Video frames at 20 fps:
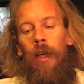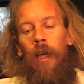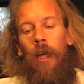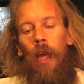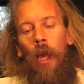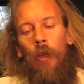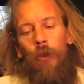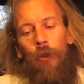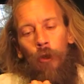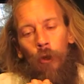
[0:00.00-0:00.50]

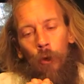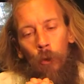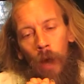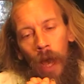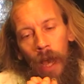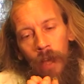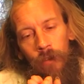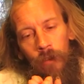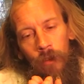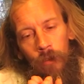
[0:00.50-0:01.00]
And, you know,
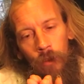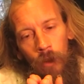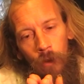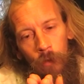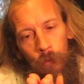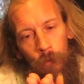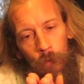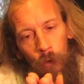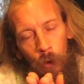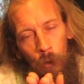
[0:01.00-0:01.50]
as it's
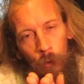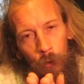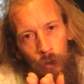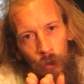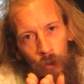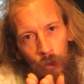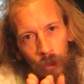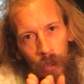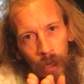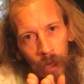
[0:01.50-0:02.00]

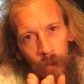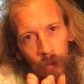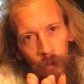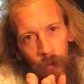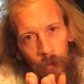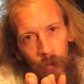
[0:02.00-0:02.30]
unfolding, you're getting to